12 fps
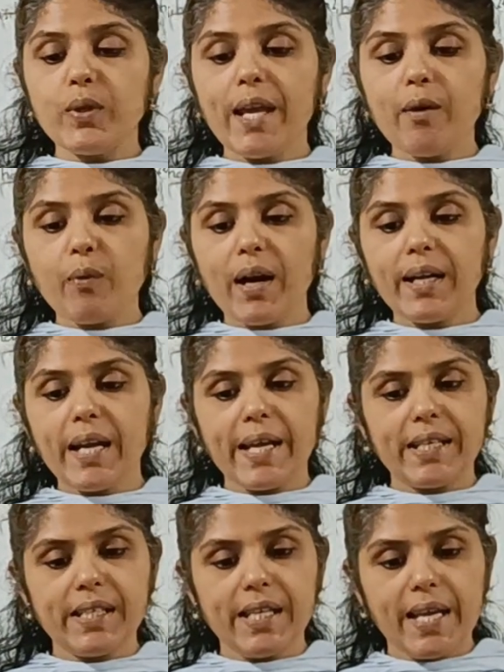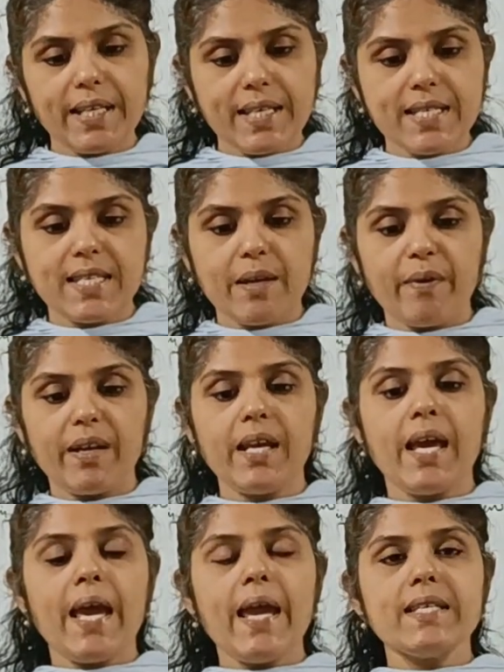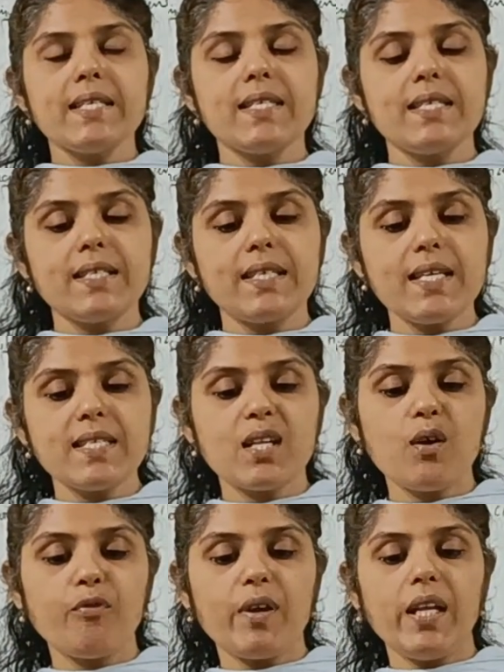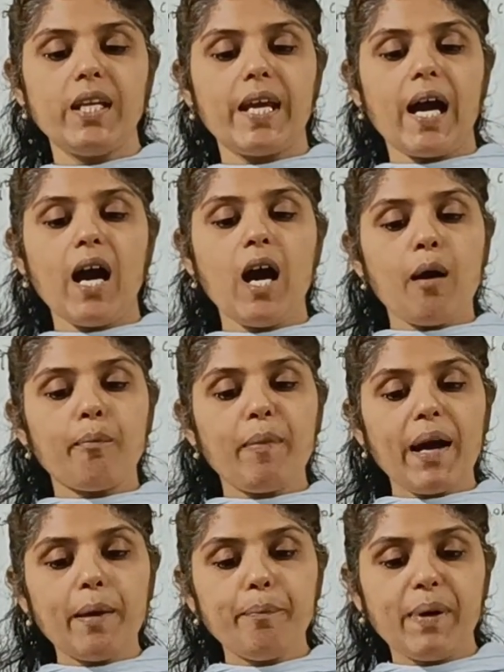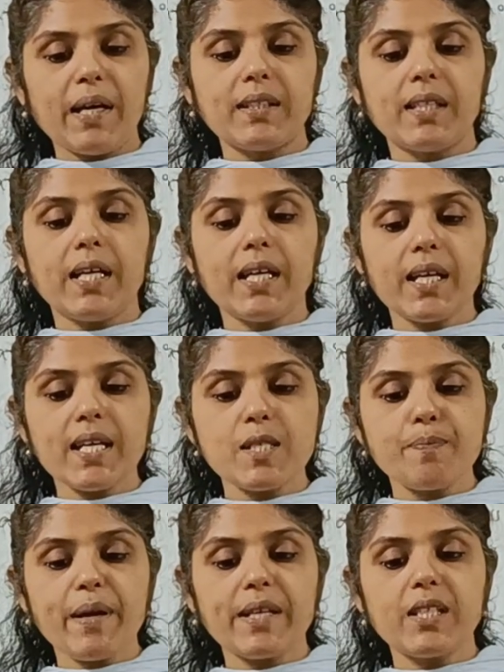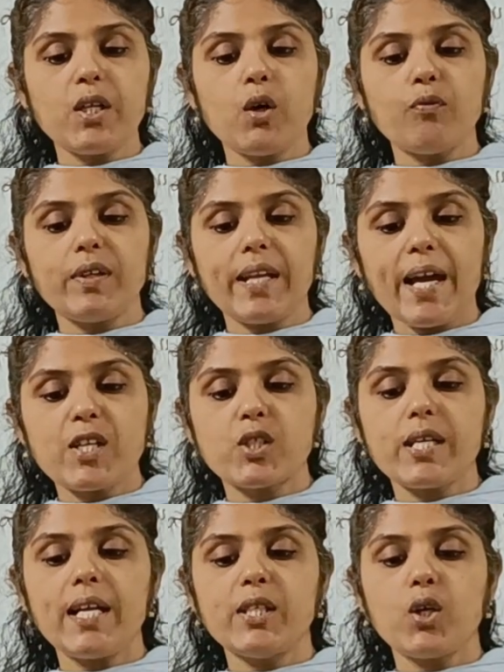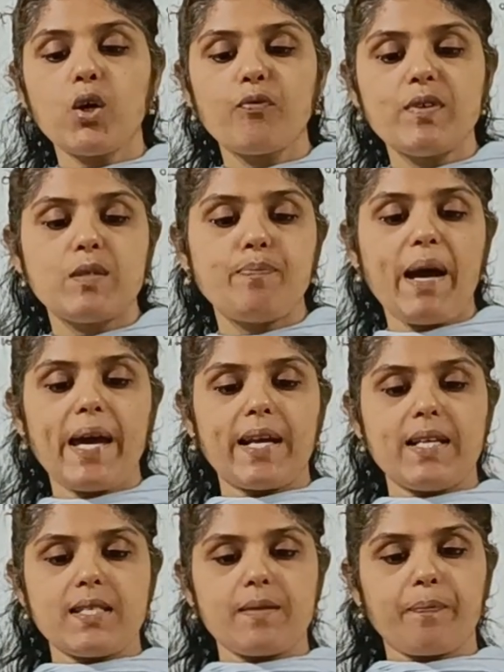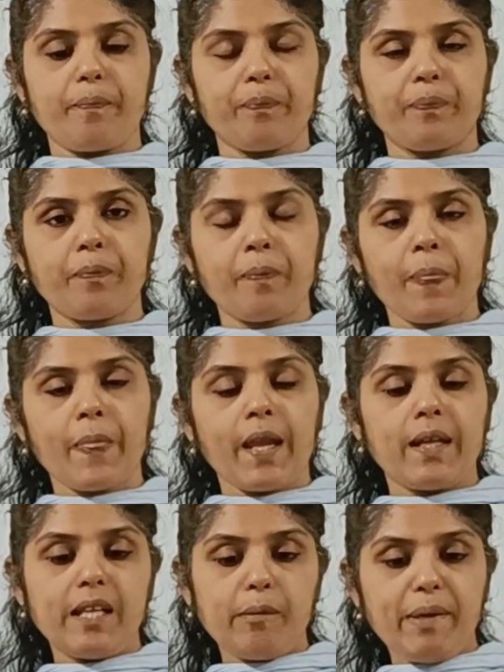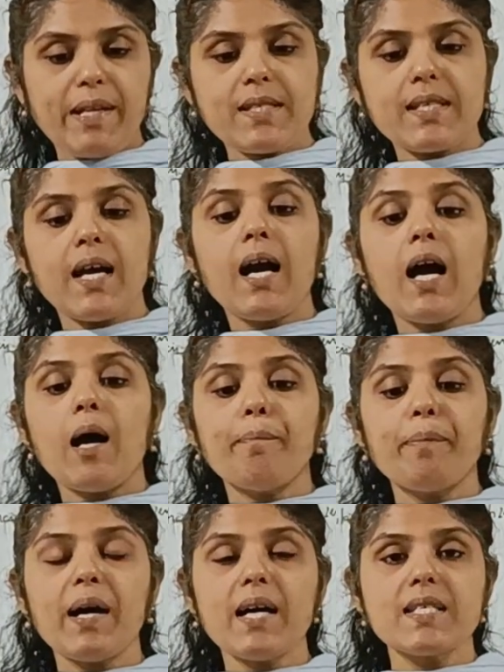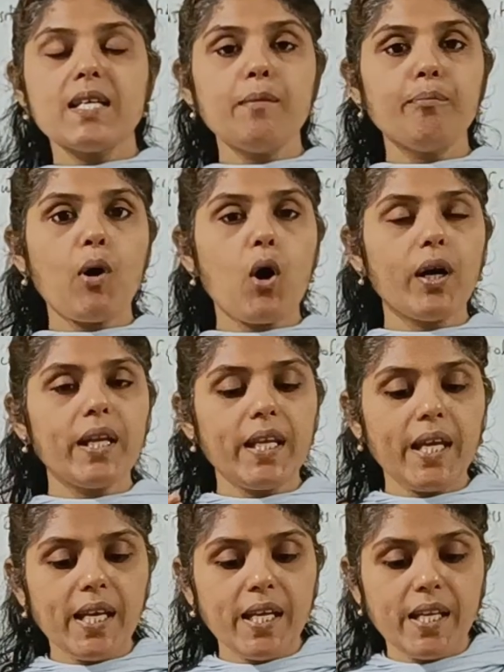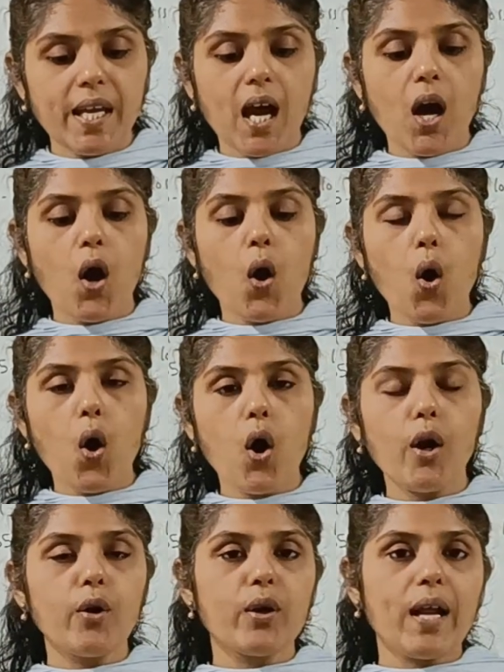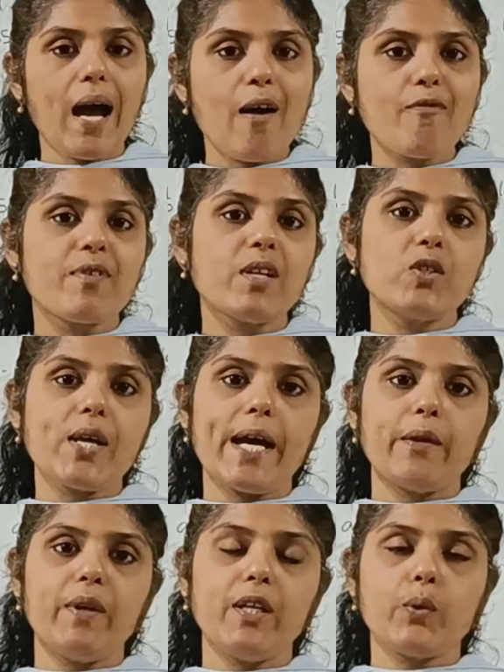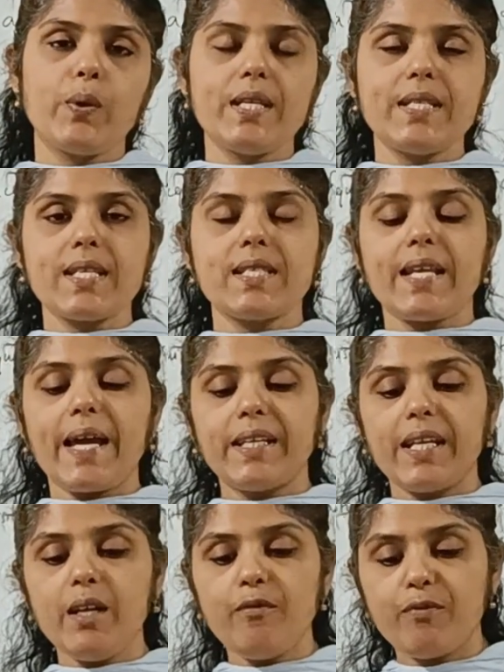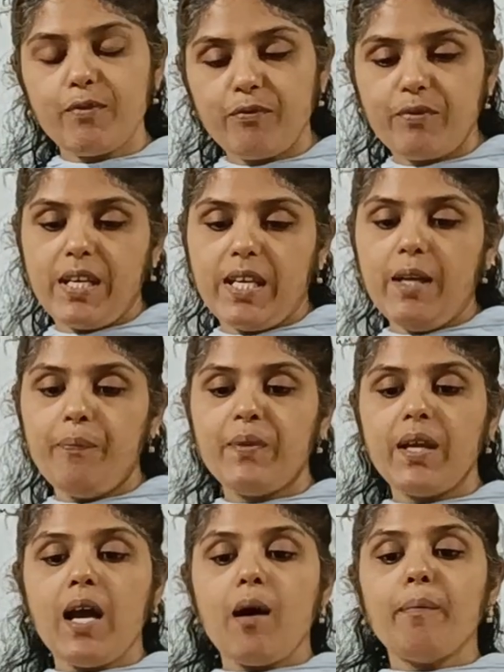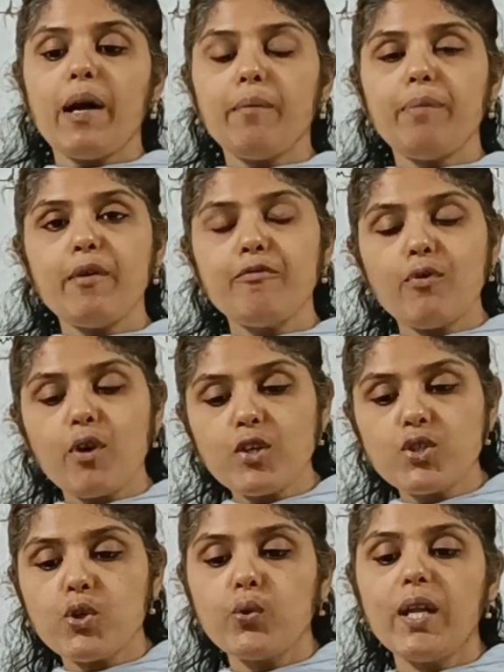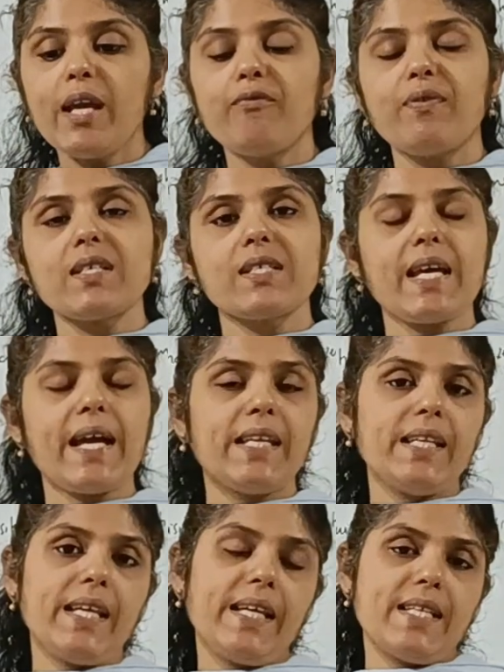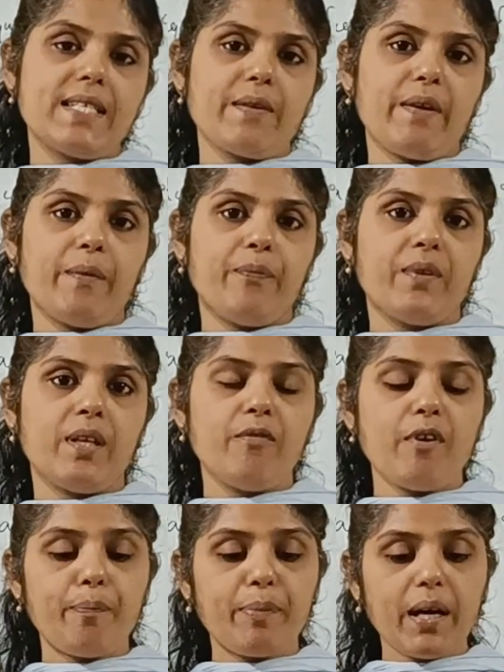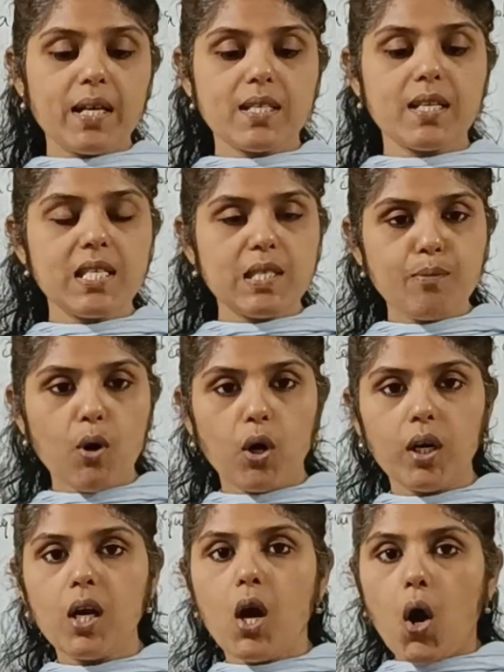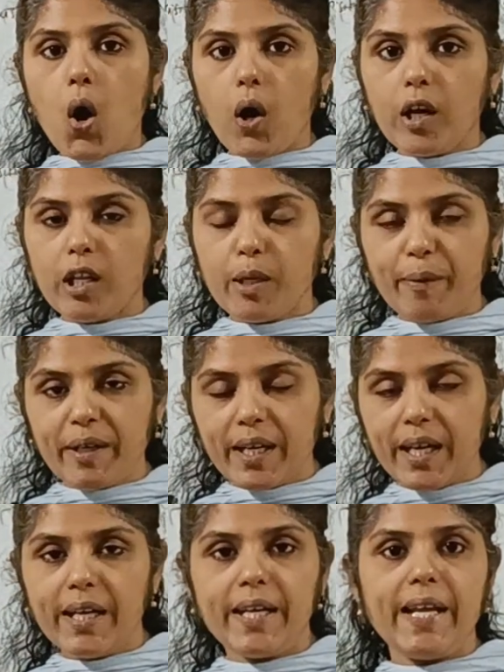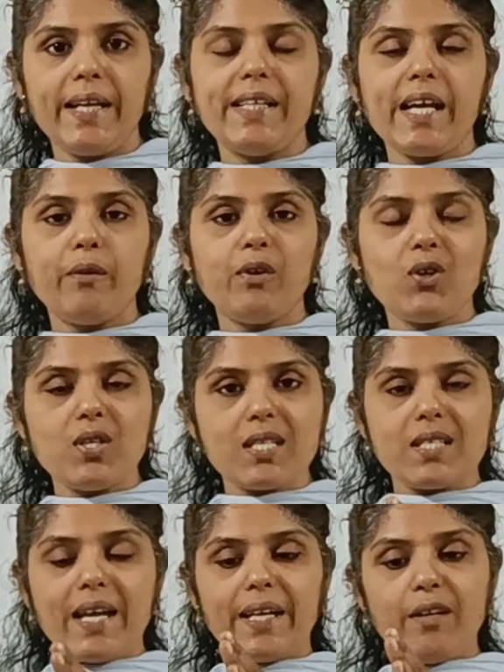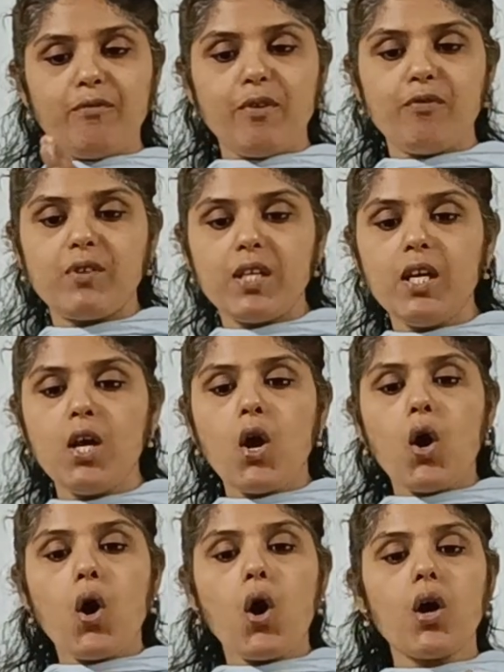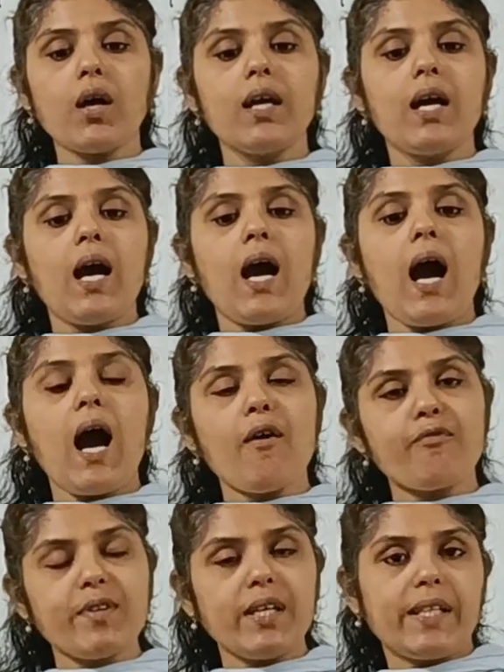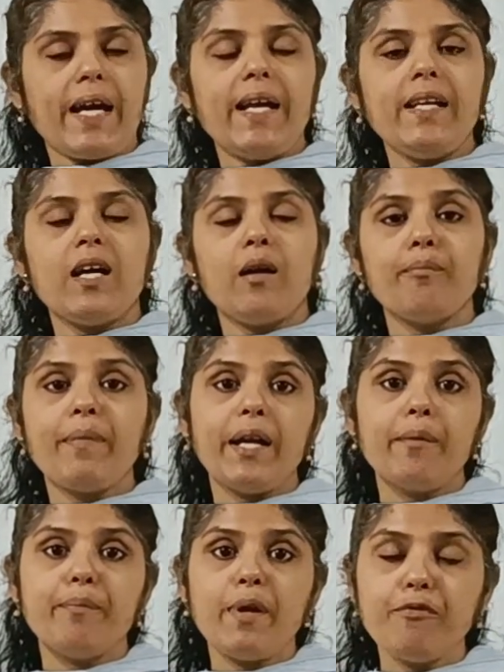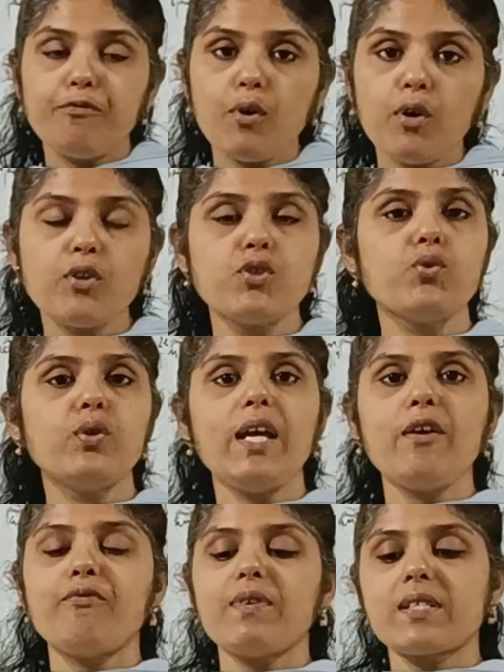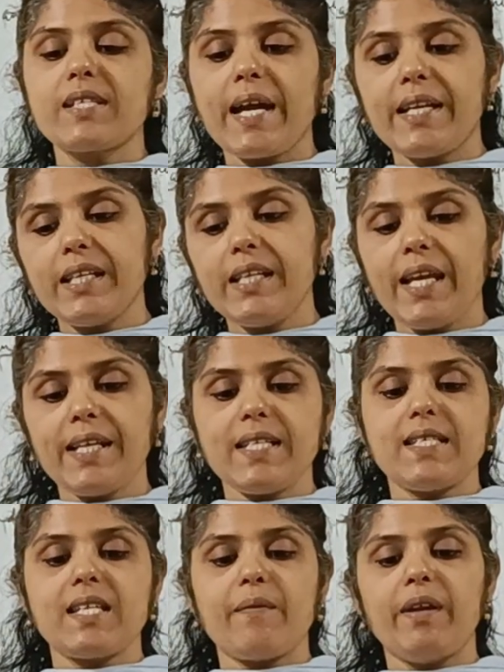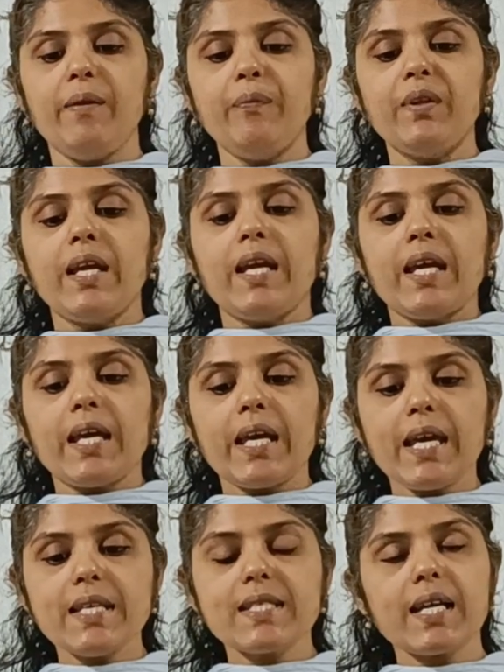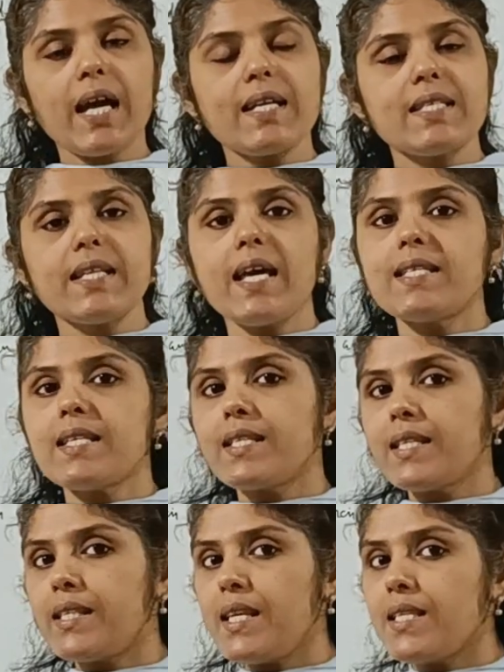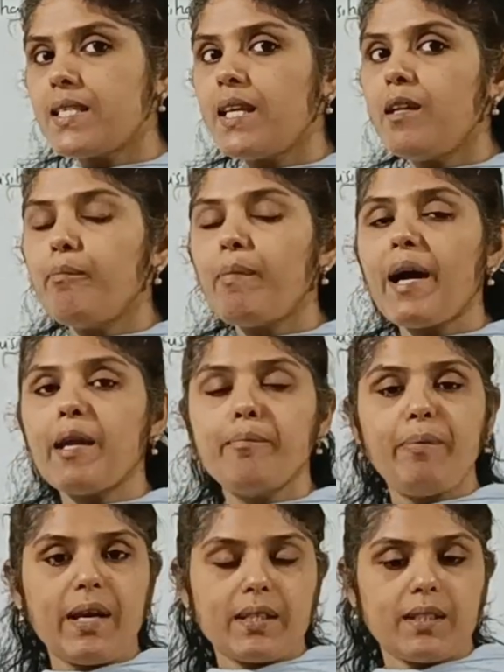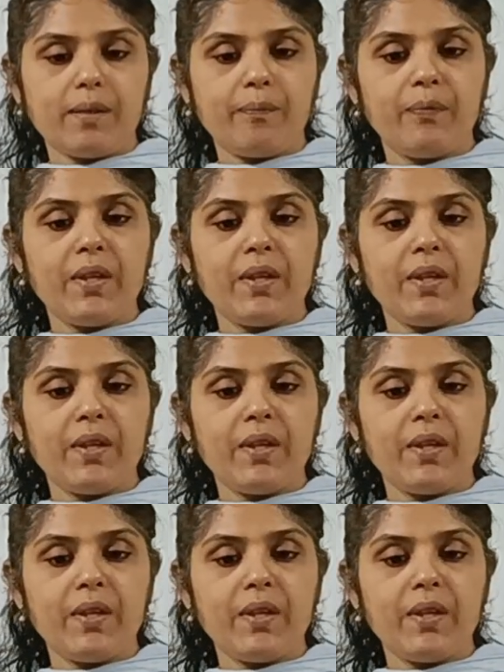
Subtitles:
July 1, 1987, is a citizen of India by birth, irrespective of the nationality of his parents. That means, a person born in India on or after January 26, 1950, but before July 1st, 1987. If a person is born on that particular date, January 26, 1950, or after that, but before July 1st, 1987, he is considered as a citizen by birth,